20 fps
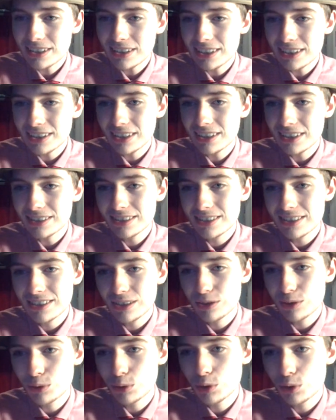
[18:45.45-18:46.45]
He asks,
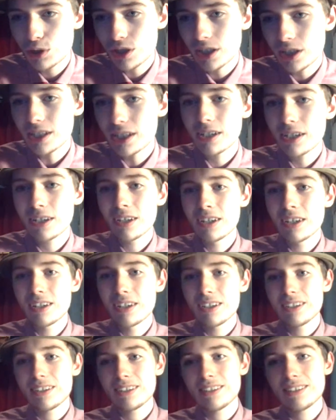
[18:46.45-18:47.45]
or she.
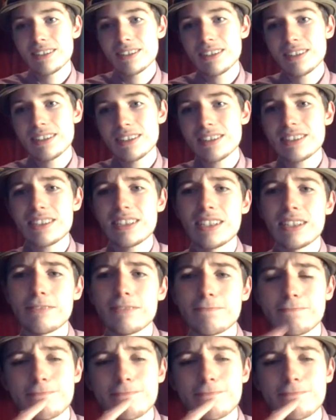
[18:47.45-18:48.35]
Let's see.